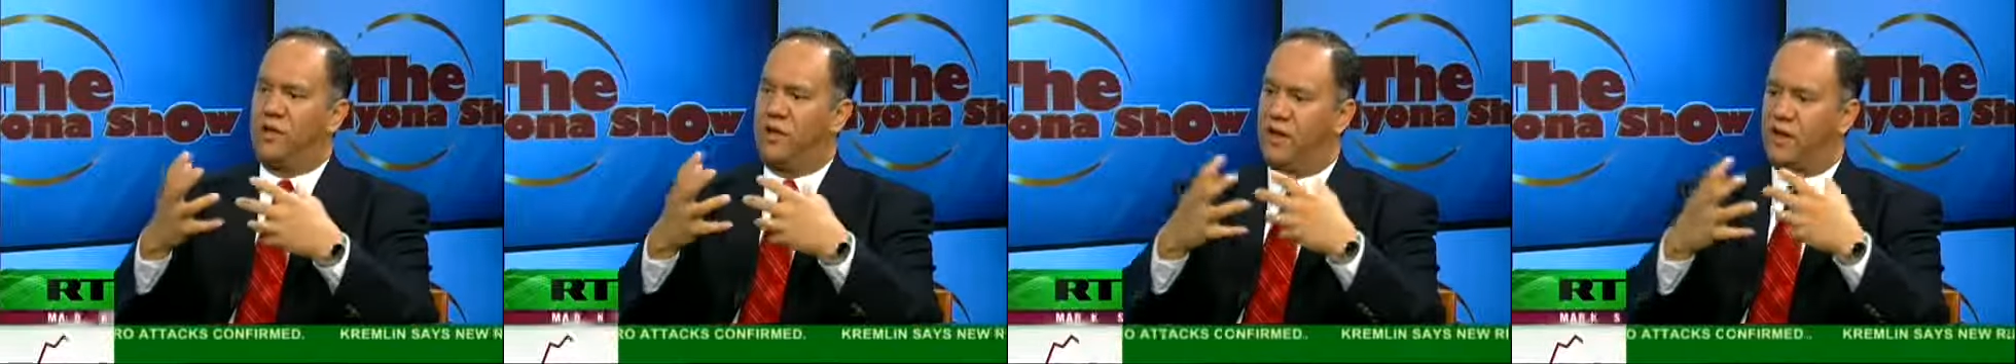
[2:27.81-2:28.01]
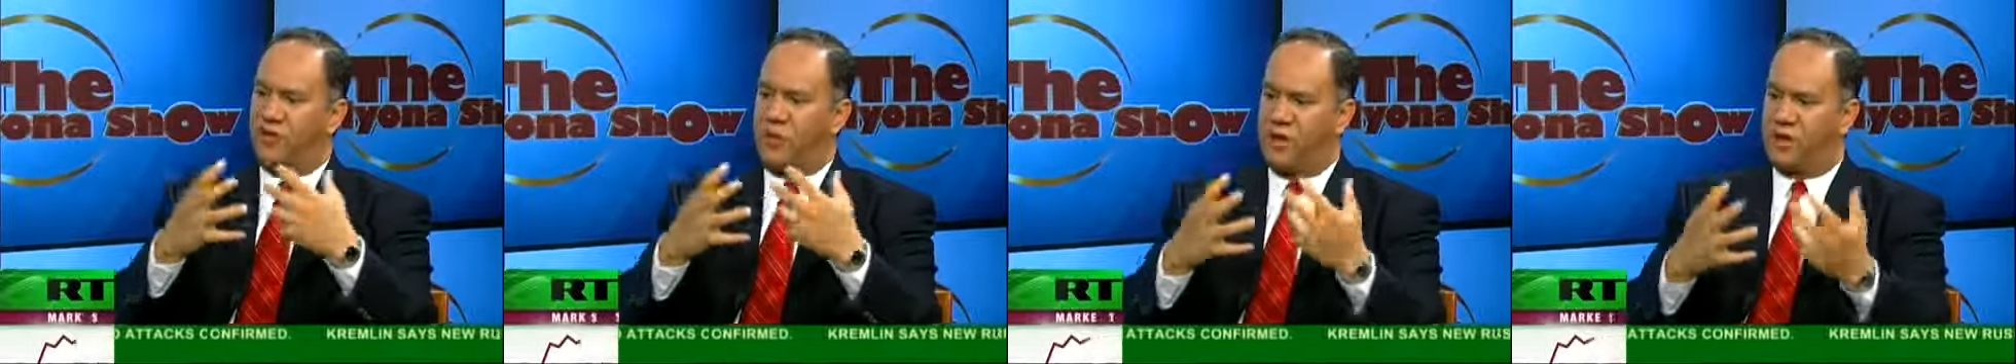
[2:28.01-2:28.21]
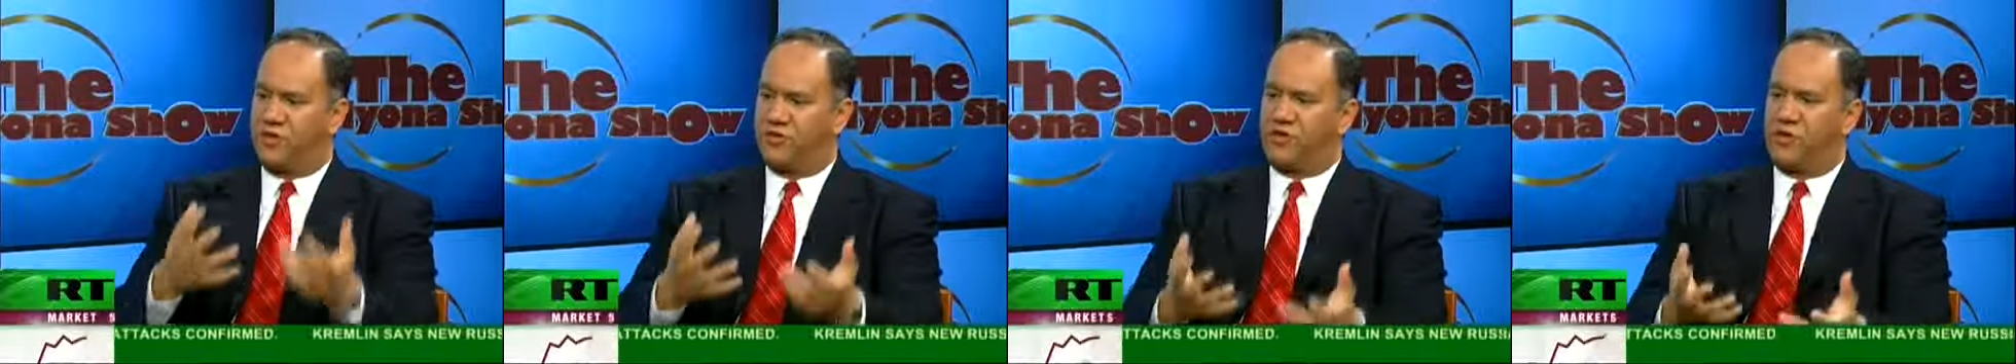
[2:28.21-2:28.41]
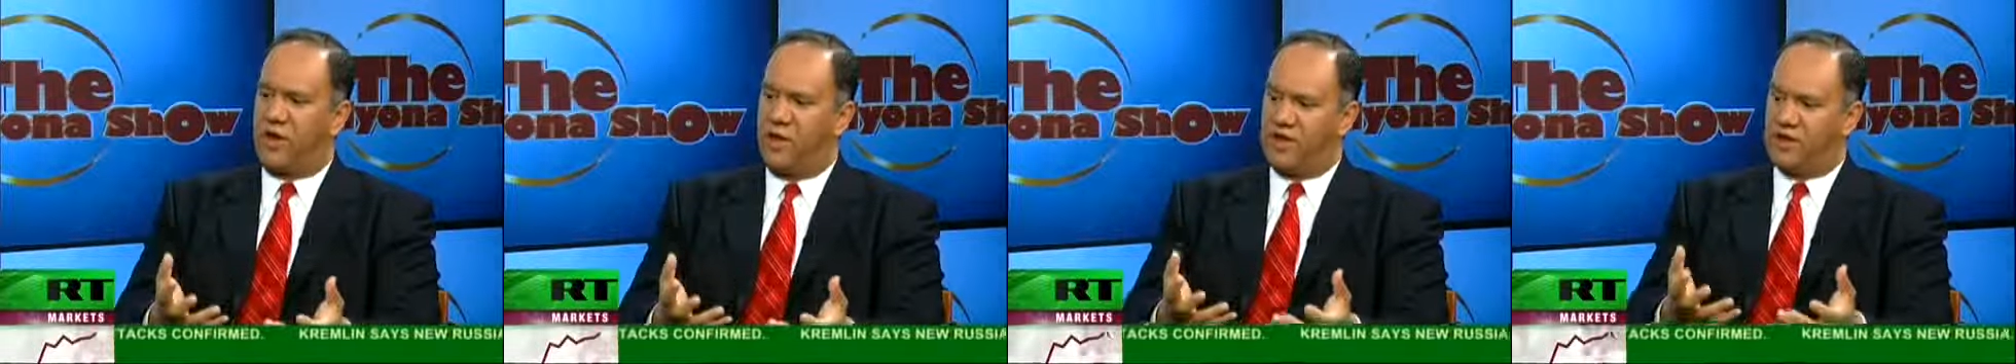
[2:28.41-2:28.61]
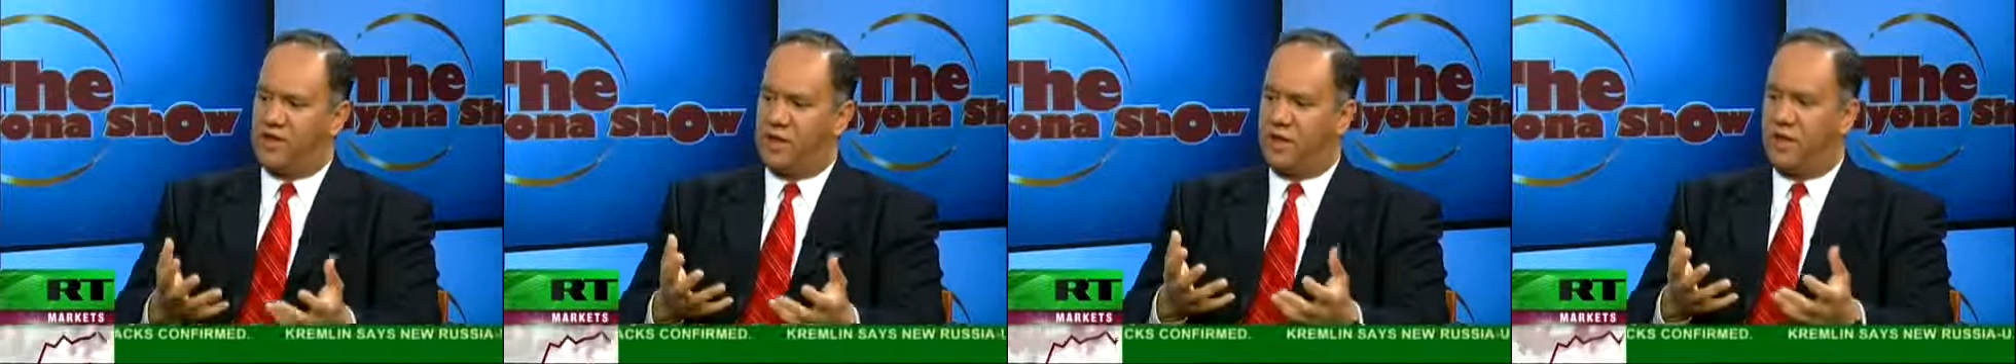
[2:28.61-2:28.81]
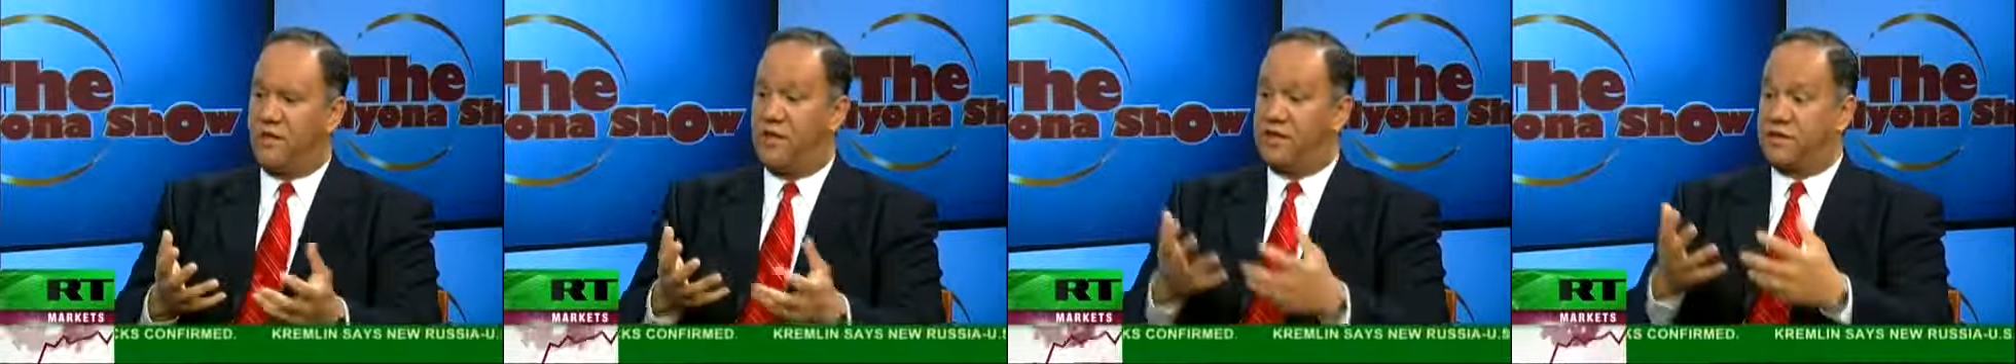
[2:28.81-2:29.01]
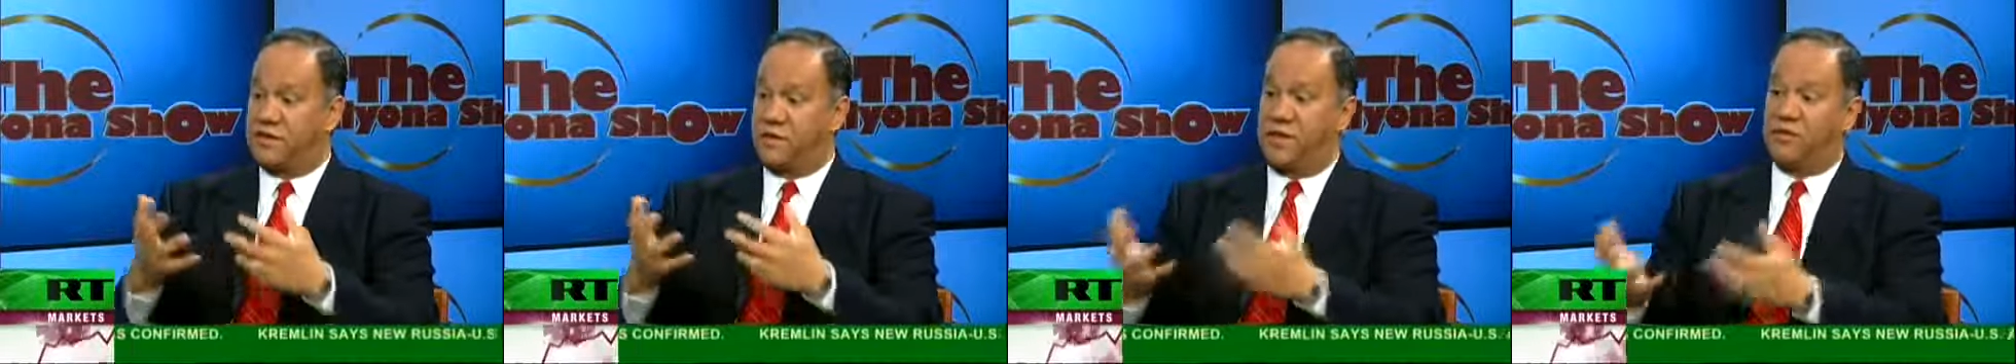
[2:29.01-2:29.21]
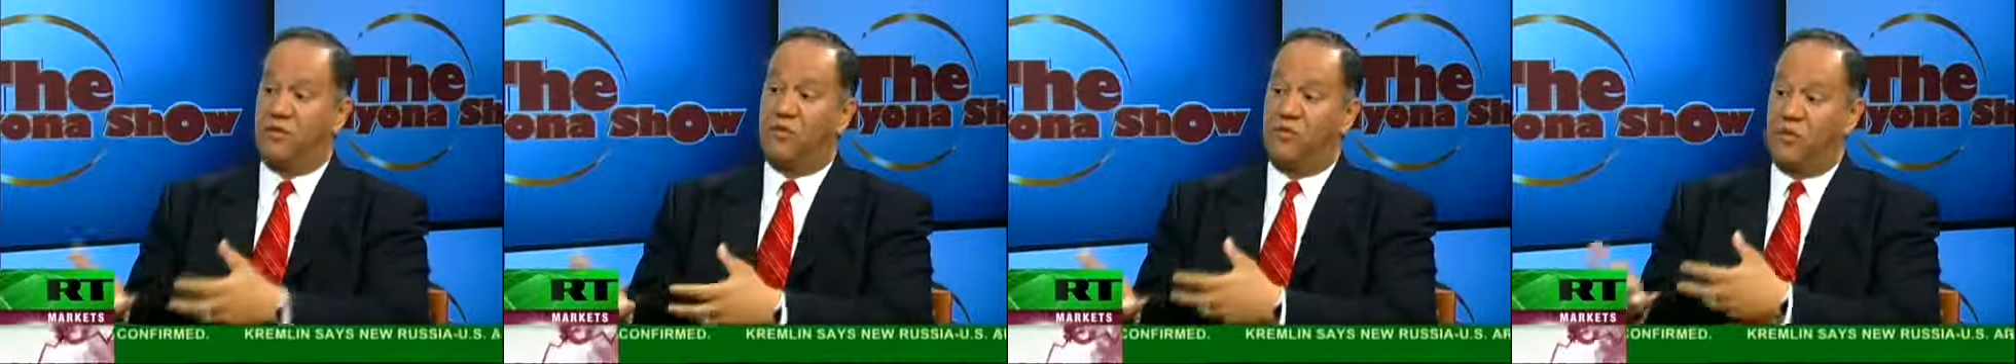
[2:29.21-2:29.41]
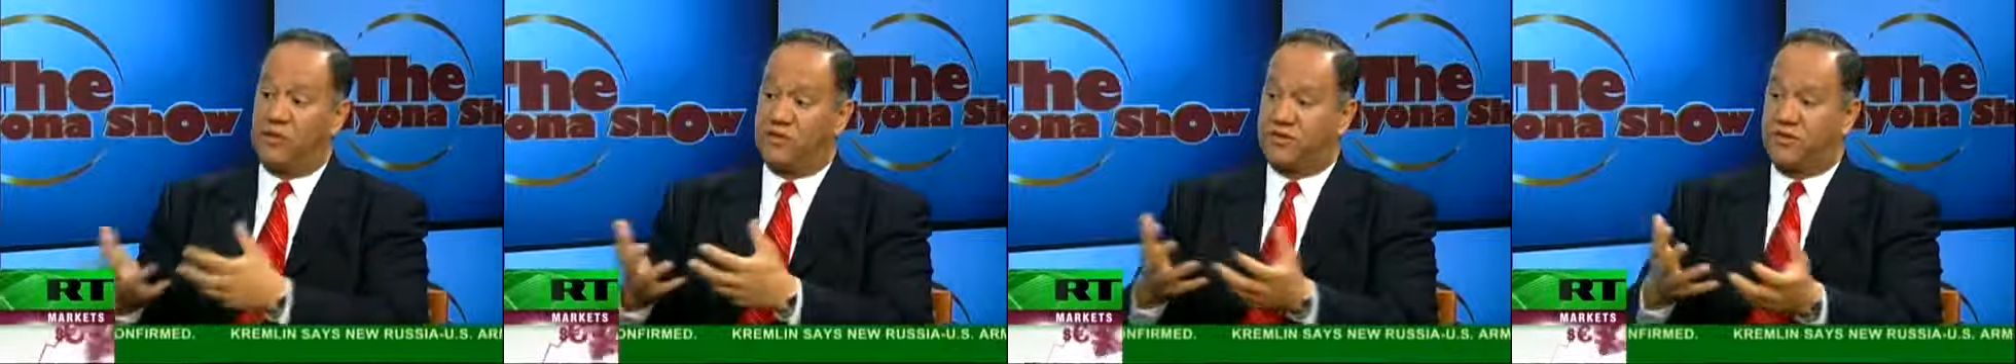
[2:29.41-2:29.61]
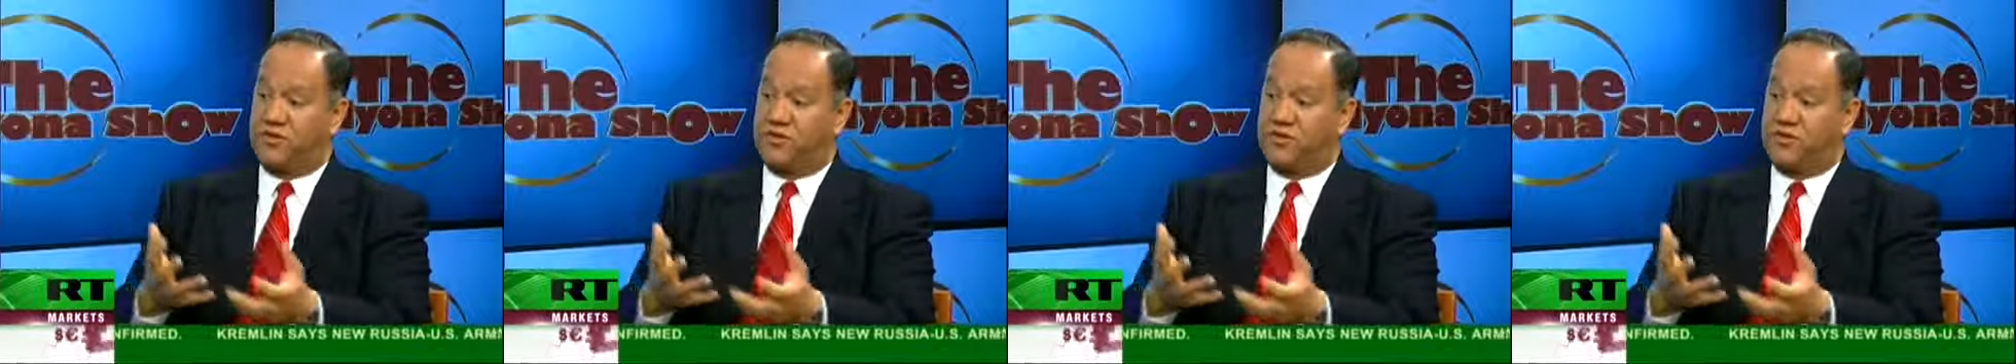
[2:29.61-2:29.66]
the administration in that says it wants